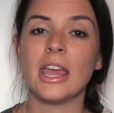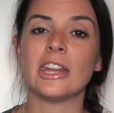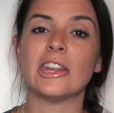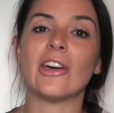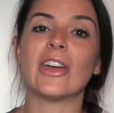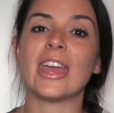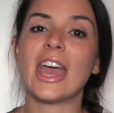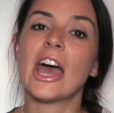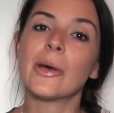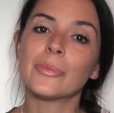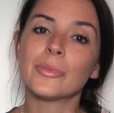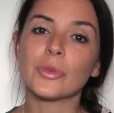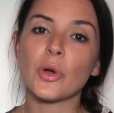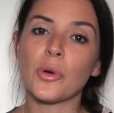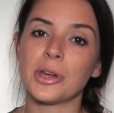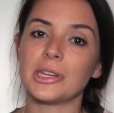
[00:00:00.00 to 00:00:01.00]
Now, I
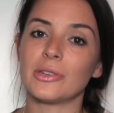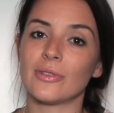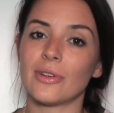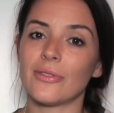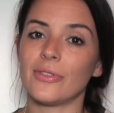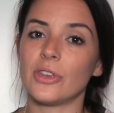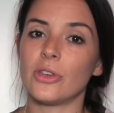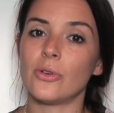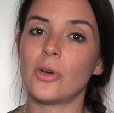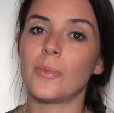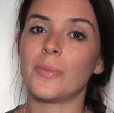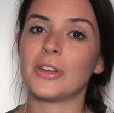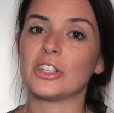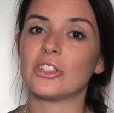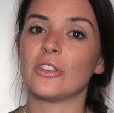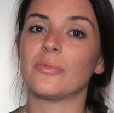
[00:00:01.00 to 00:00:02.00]
am going to review a
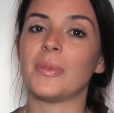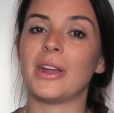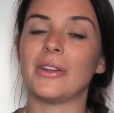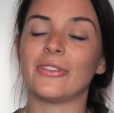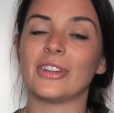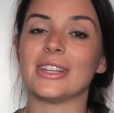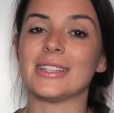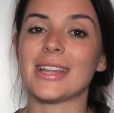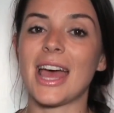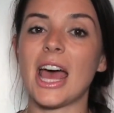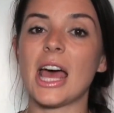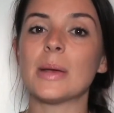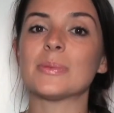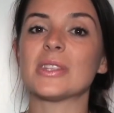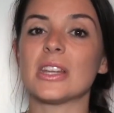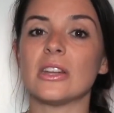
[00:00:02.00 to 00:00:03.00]
bunch of mindfulness
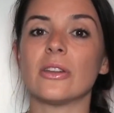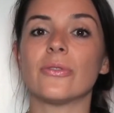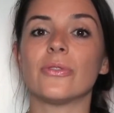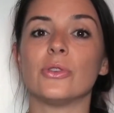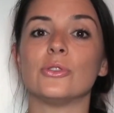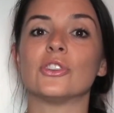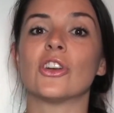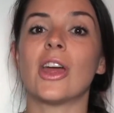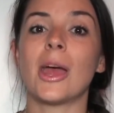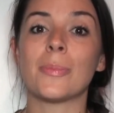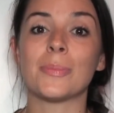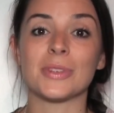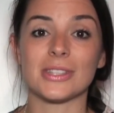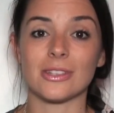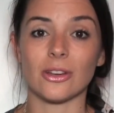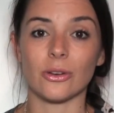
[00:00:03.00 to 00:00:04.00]
apps in a future
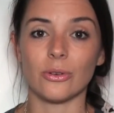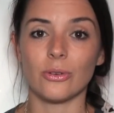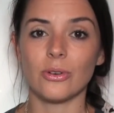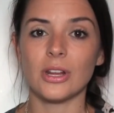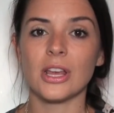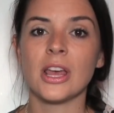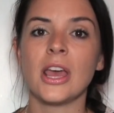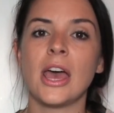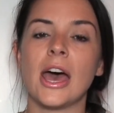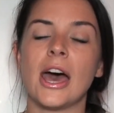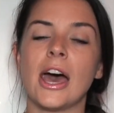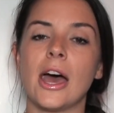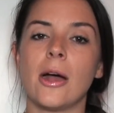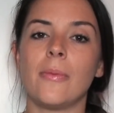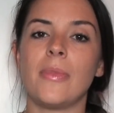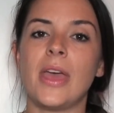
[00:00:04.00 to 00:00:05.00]
episode,
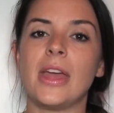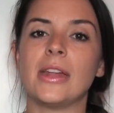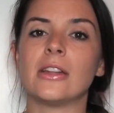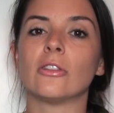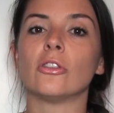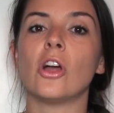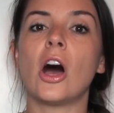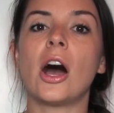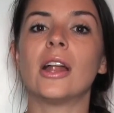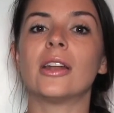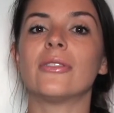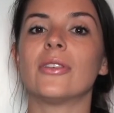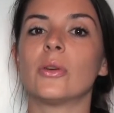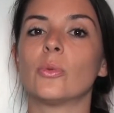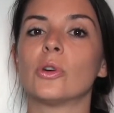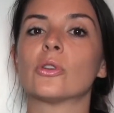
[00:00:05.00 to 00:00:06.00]
and a lot
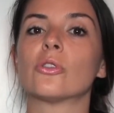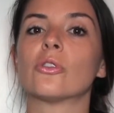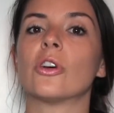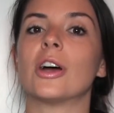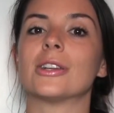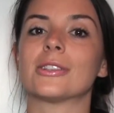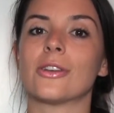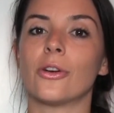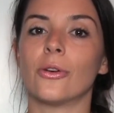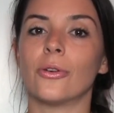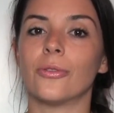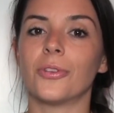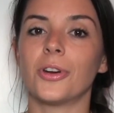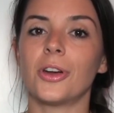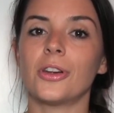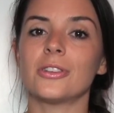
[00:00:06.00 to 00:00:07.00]
of it will cross
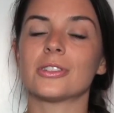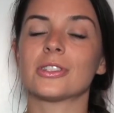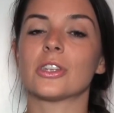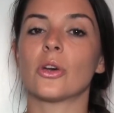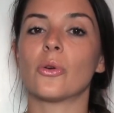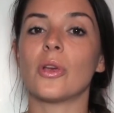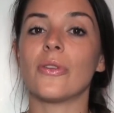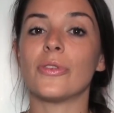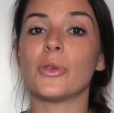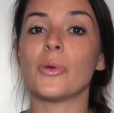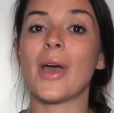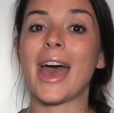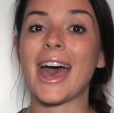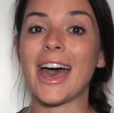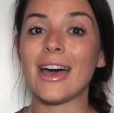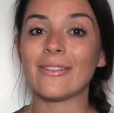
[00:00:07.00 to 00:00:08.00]
over. So if you
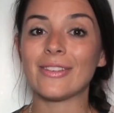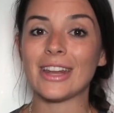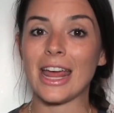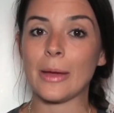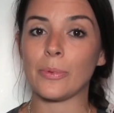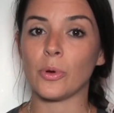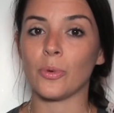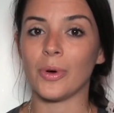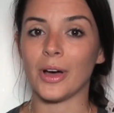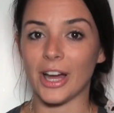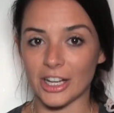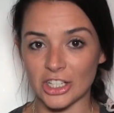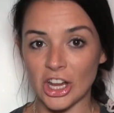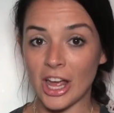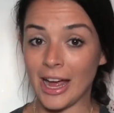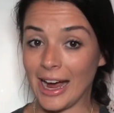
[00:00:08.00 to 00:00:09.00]
have an Apple
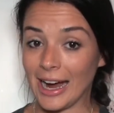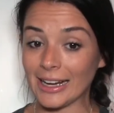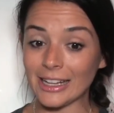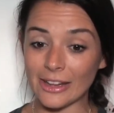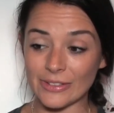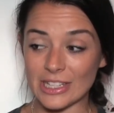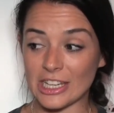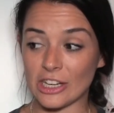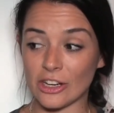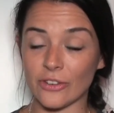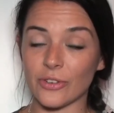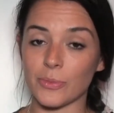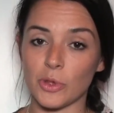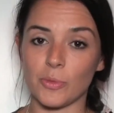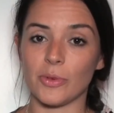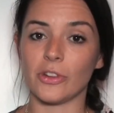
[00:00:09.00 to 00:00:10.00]
Watch, I'd love to hear
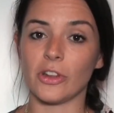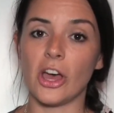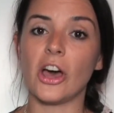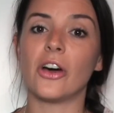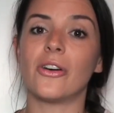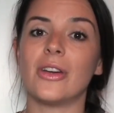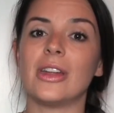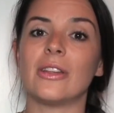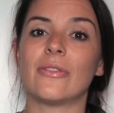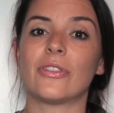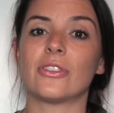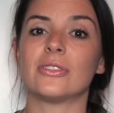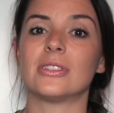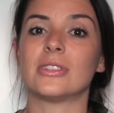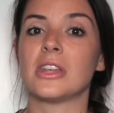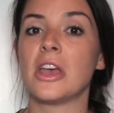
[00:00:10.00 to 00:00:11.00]
from you below, and if
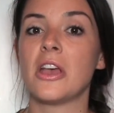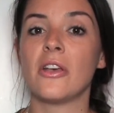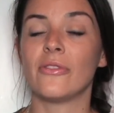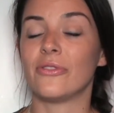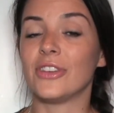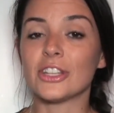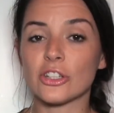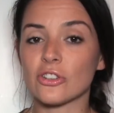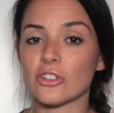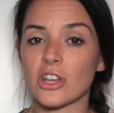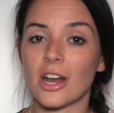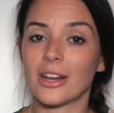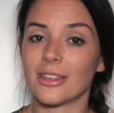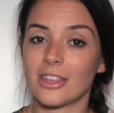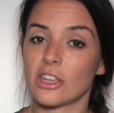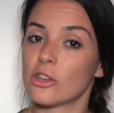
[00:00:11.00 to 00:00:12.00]
there's features
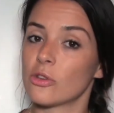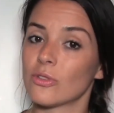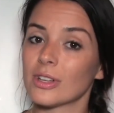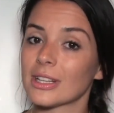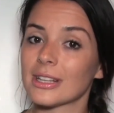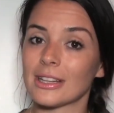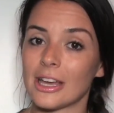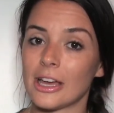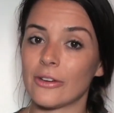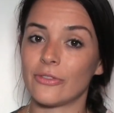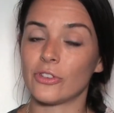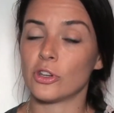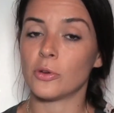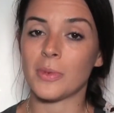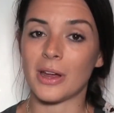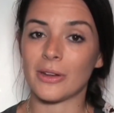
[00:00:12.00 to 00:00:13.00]
on it that you really love for
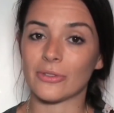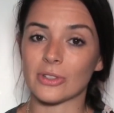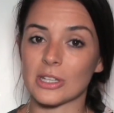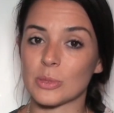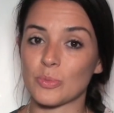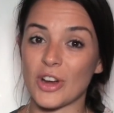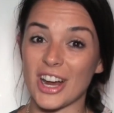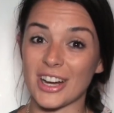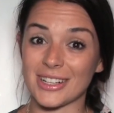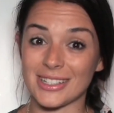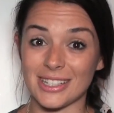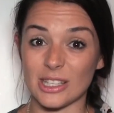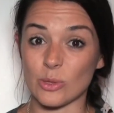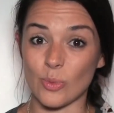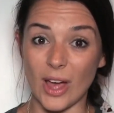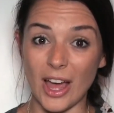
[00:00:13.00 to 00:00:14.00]
your mindfulness practice
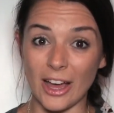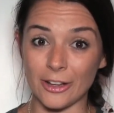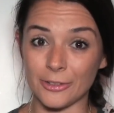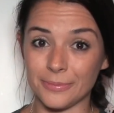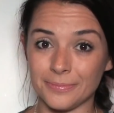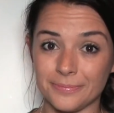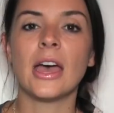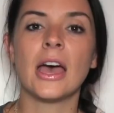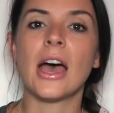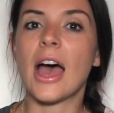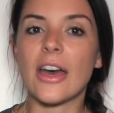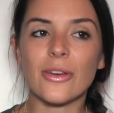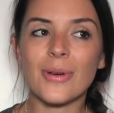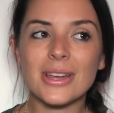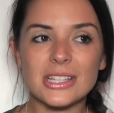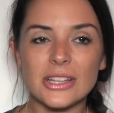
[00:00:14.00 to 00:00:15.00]
as well.
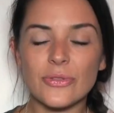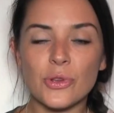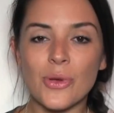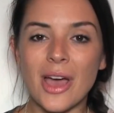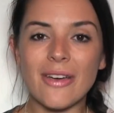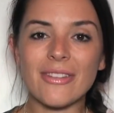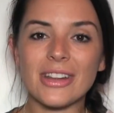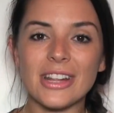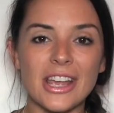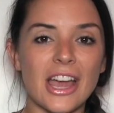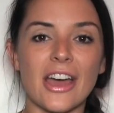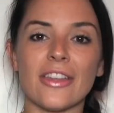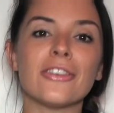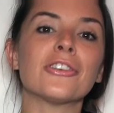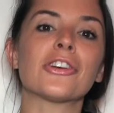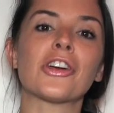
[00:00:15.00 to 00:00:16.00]
Otherwise, if you have any
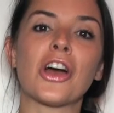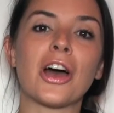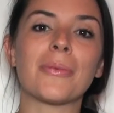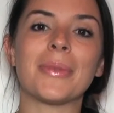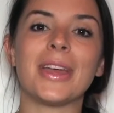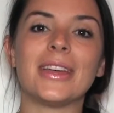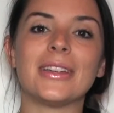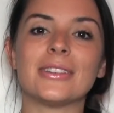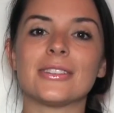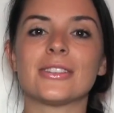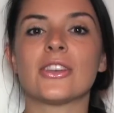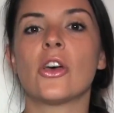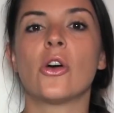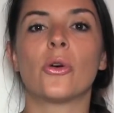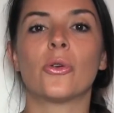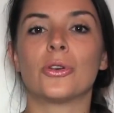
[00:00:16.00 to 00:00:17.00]
other comments
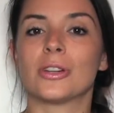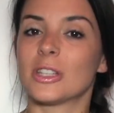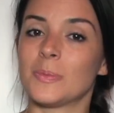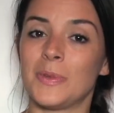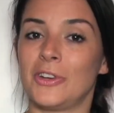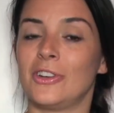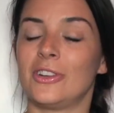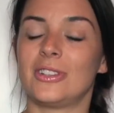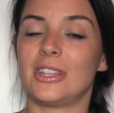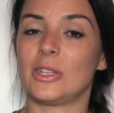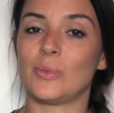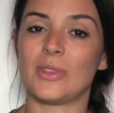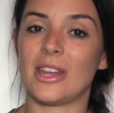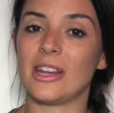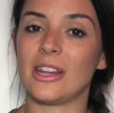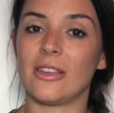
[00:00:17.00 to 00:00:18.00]
or experiences
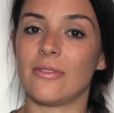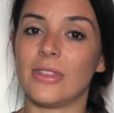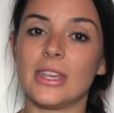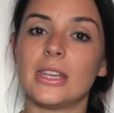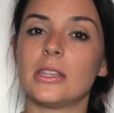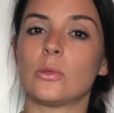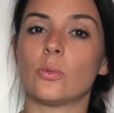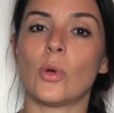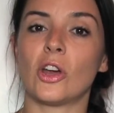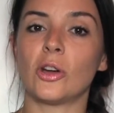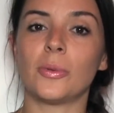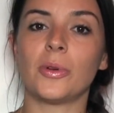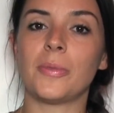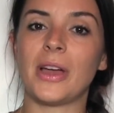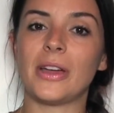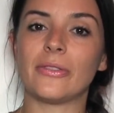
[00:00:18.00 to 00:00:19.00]
with any of these
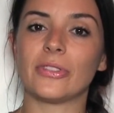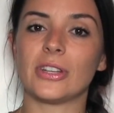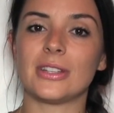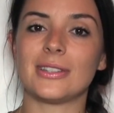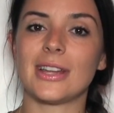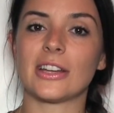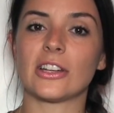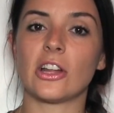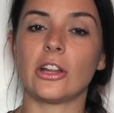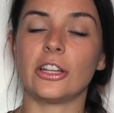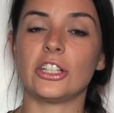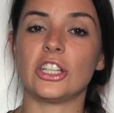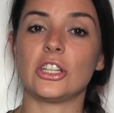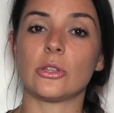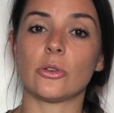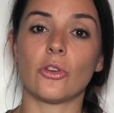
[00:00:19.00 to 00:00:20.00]
wearable mindfulness
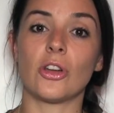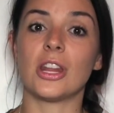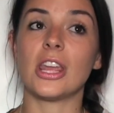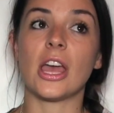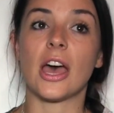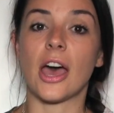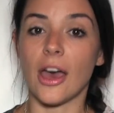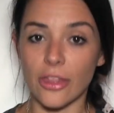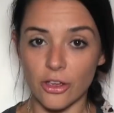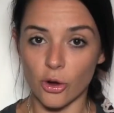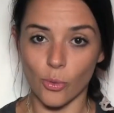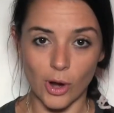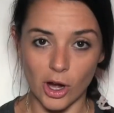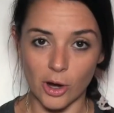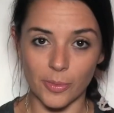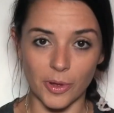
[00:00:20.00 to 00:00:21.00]
technologies or any other
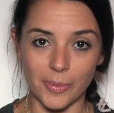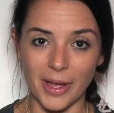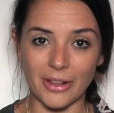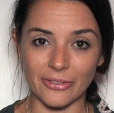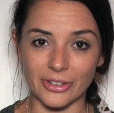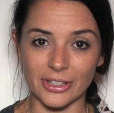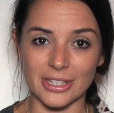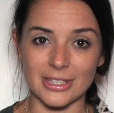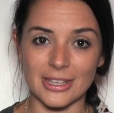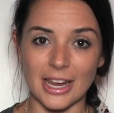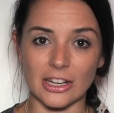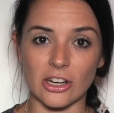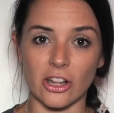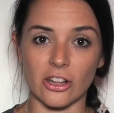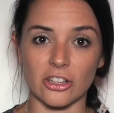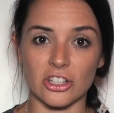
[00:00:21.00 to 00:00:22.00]
wearable mindfulness
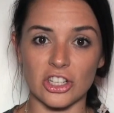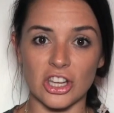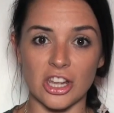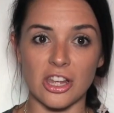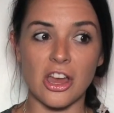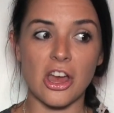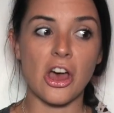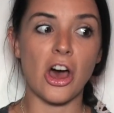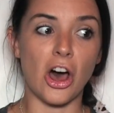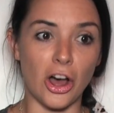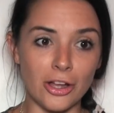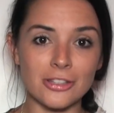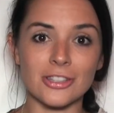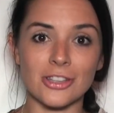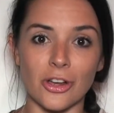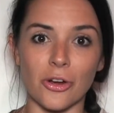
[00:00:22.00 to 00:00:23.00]
technology,
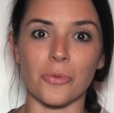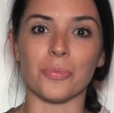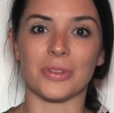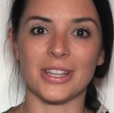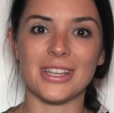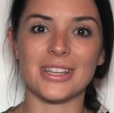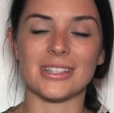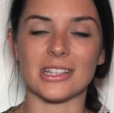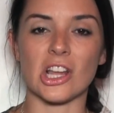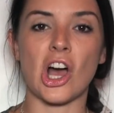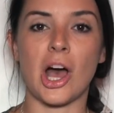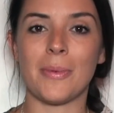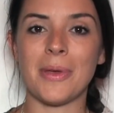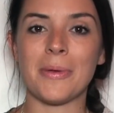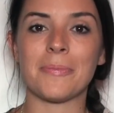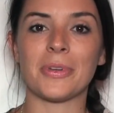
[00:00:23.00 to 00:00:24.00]
also please
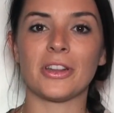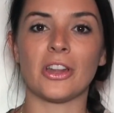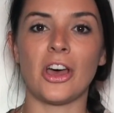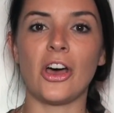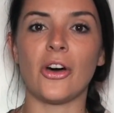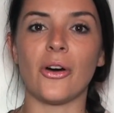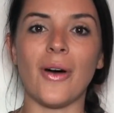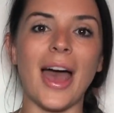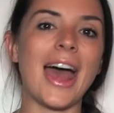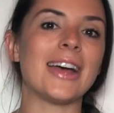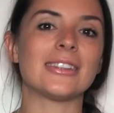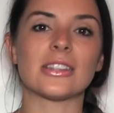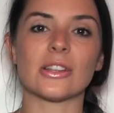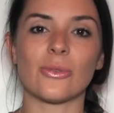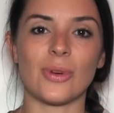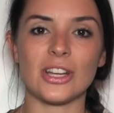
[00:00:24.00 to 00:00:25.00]
comment below,
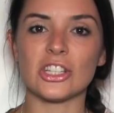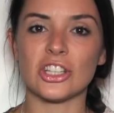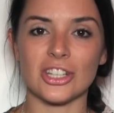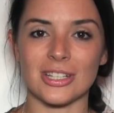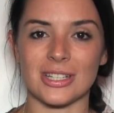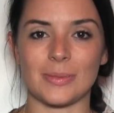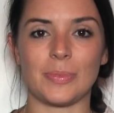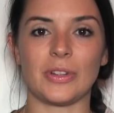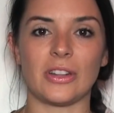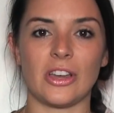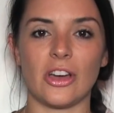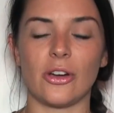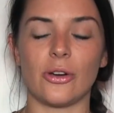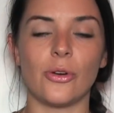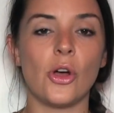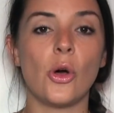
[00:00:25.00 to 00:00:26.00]
ask questions
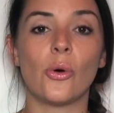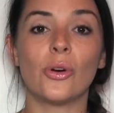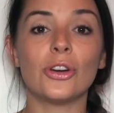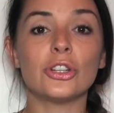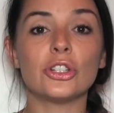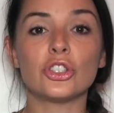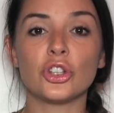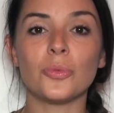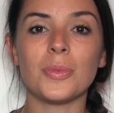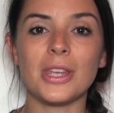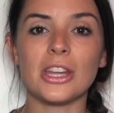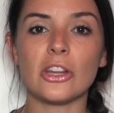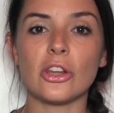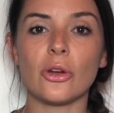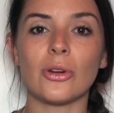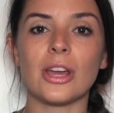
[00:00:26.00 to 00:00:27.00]
below, or shoot me a
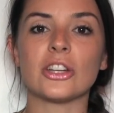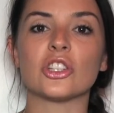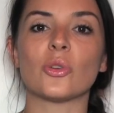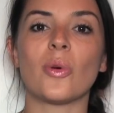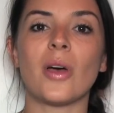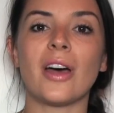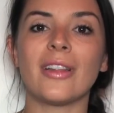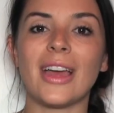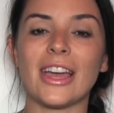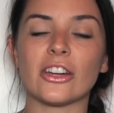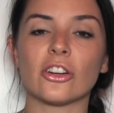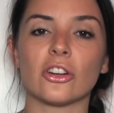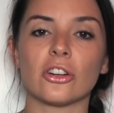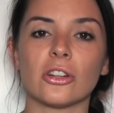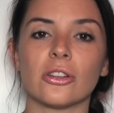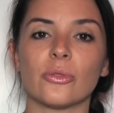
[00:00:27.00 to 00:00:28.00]
note at
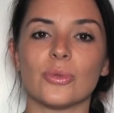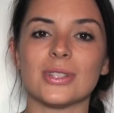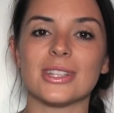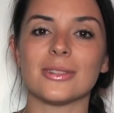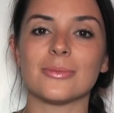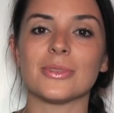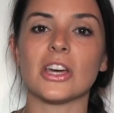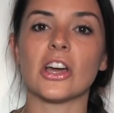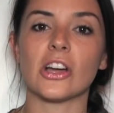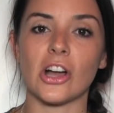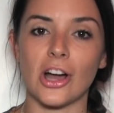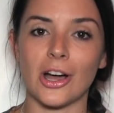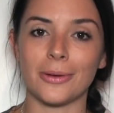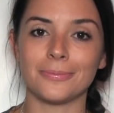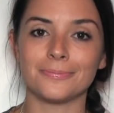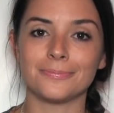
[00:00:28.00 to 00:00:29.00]

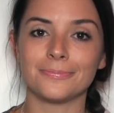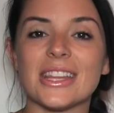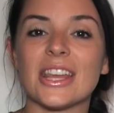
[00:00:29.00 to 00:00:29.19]
joelle@kernelofwisdom.com.